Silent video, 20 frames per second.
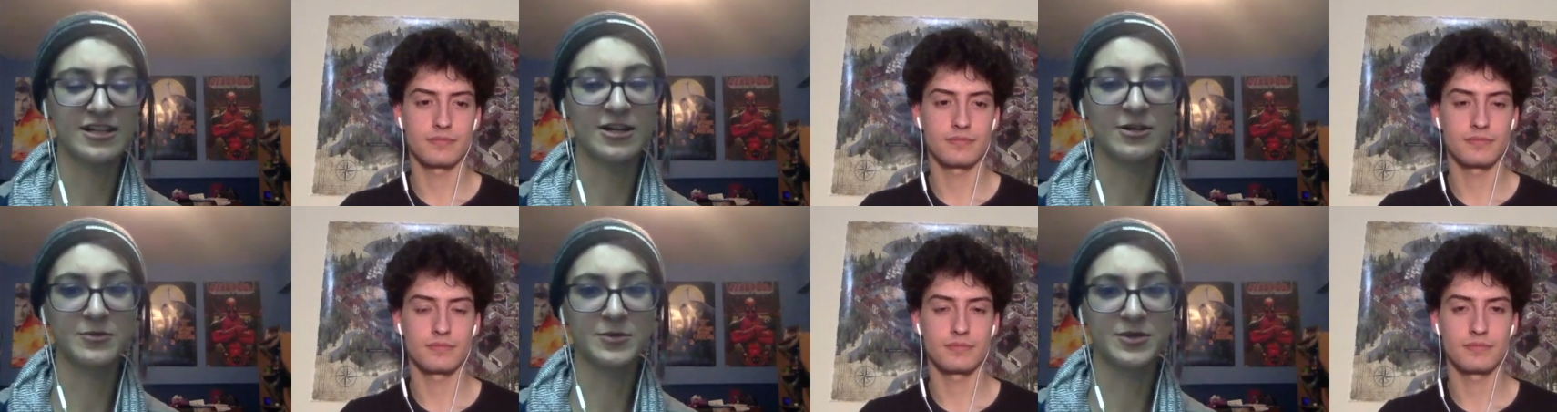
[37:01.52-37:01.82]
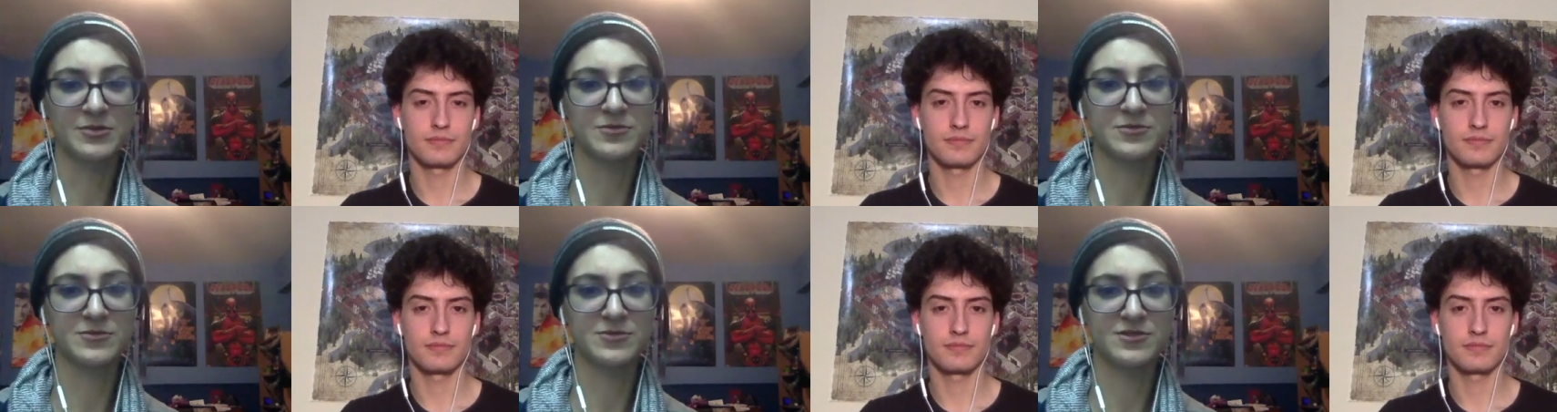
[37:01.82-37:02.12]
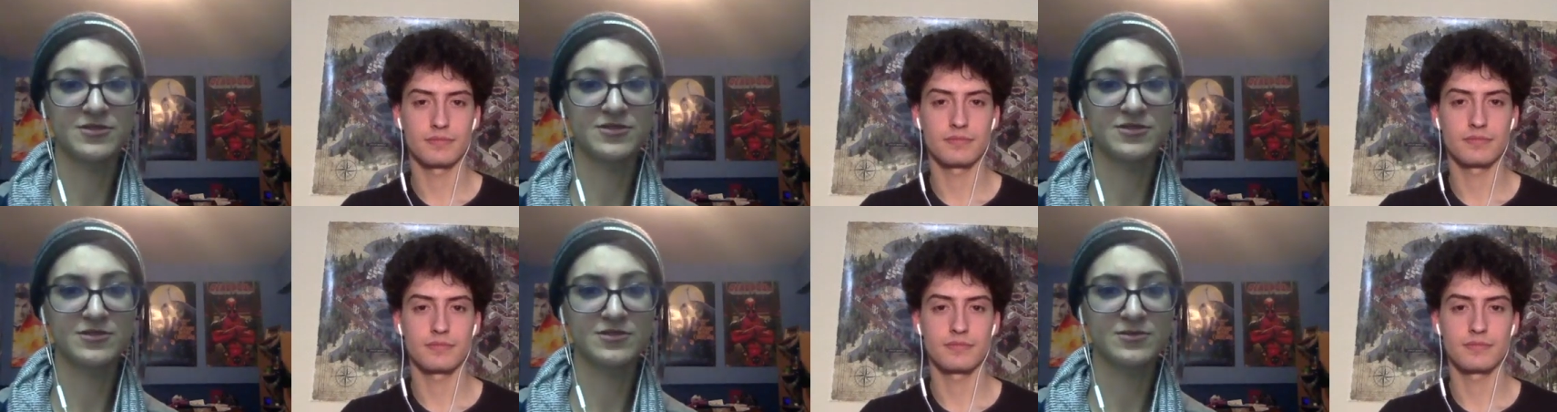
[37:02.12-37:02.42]

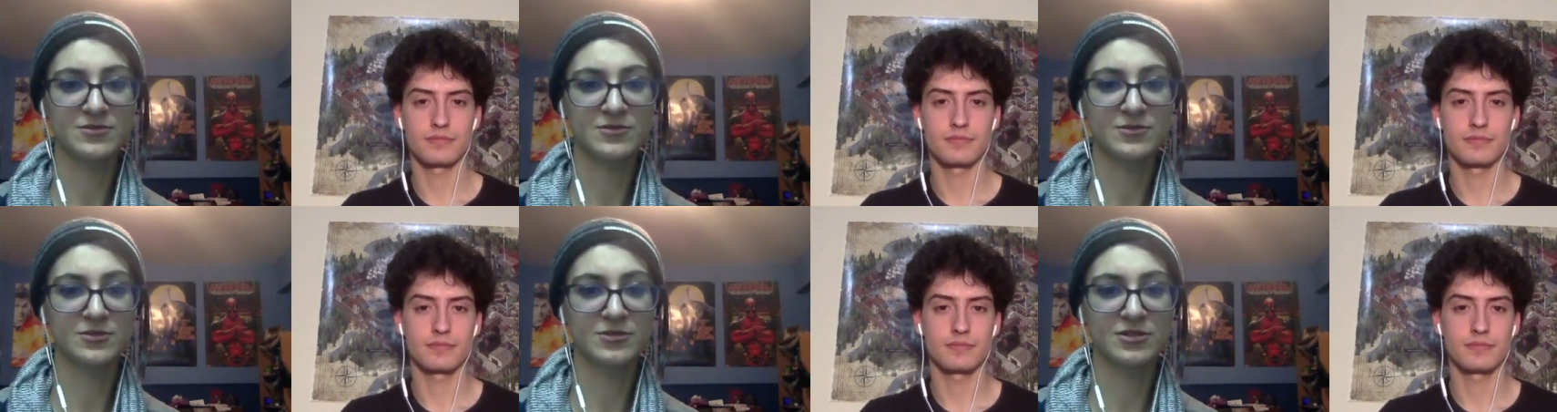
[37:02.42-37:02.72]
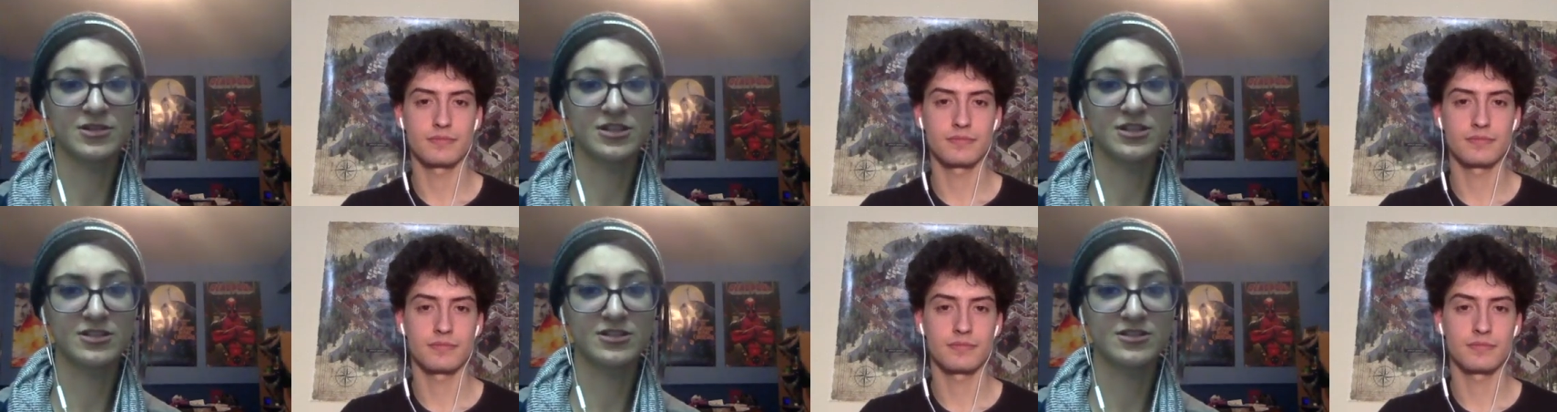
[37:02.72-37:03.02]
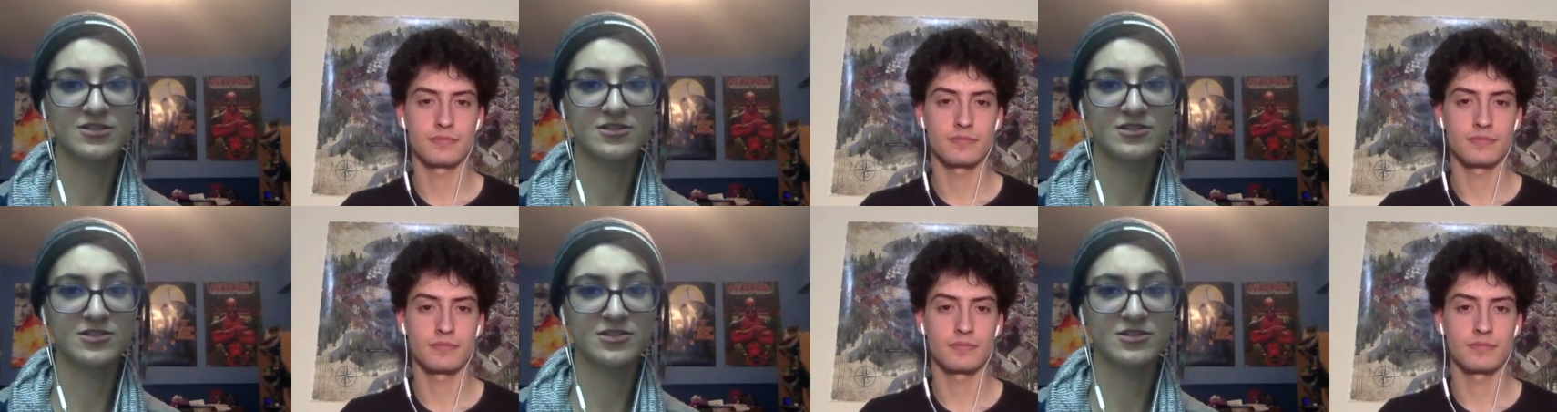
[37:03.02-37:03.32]
Speaker 1: albums were like
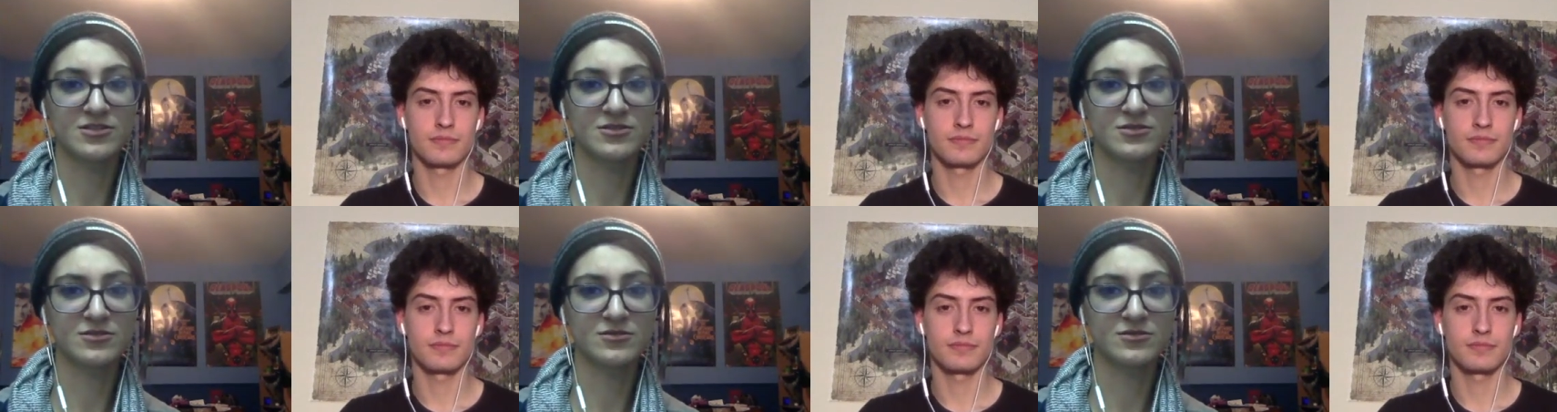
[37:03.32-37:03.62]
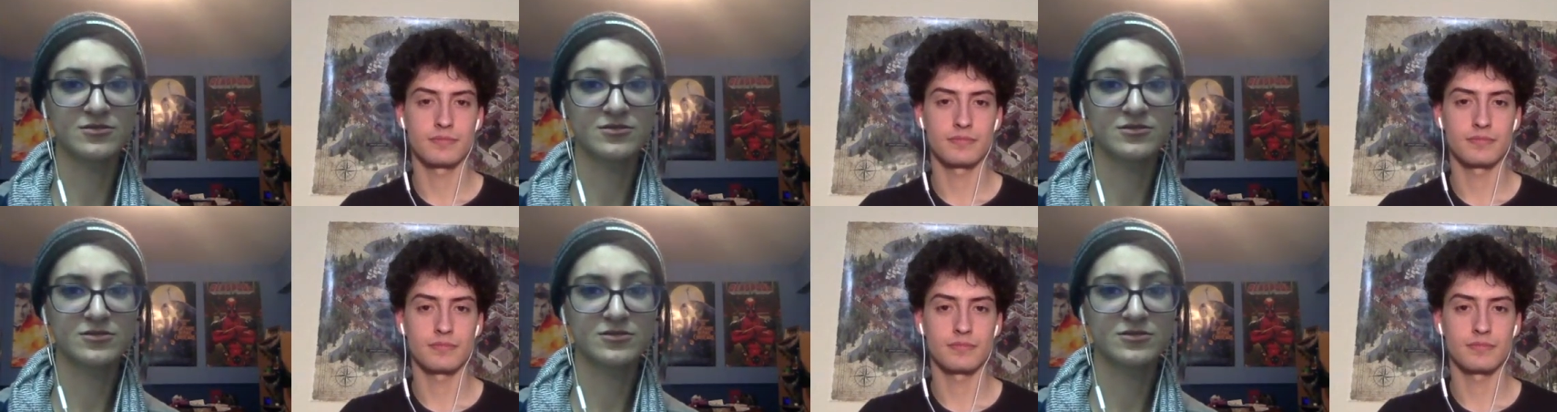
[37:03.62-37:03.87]
this too.